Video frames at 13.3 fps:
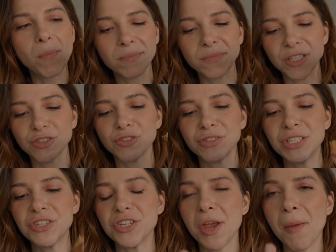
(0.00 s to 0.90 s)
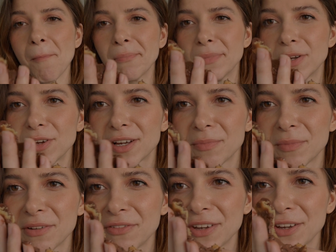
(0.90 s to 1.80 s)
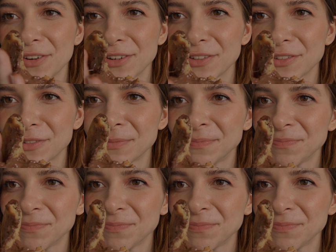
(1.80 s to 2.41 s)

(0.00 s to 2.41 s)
That's crunchy, but look at my fingers.